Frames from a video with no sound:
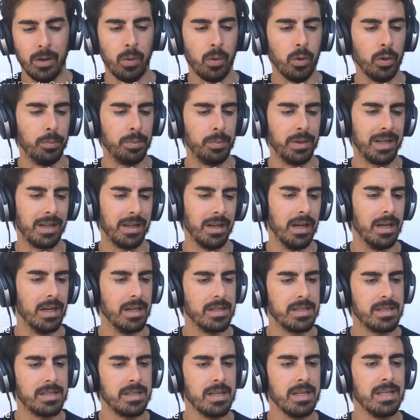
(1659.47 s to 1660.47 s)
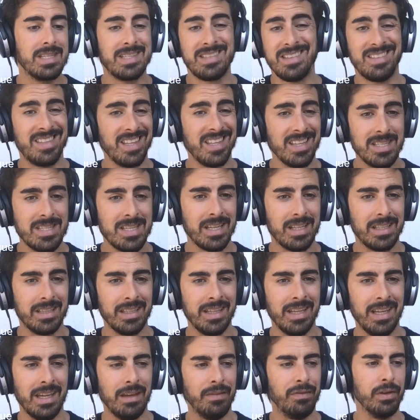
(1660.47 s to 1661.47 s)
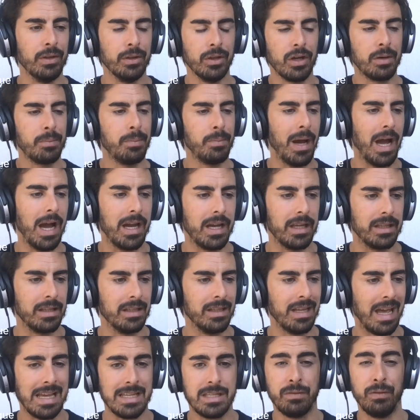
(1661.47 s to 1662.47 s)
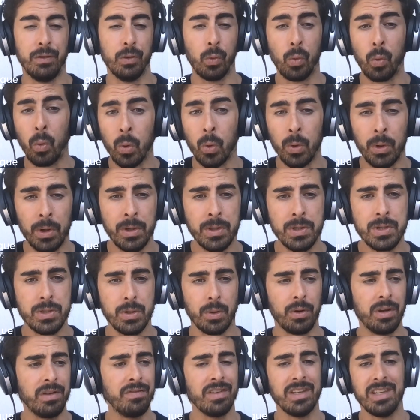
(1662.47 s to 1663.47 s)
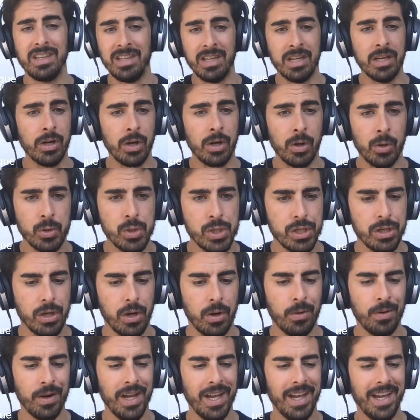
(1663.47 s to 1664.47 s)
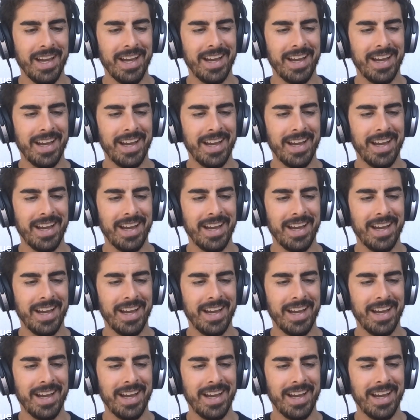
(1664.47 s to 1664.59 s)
or because statistically, if you look back at the last few quarters or even year or so,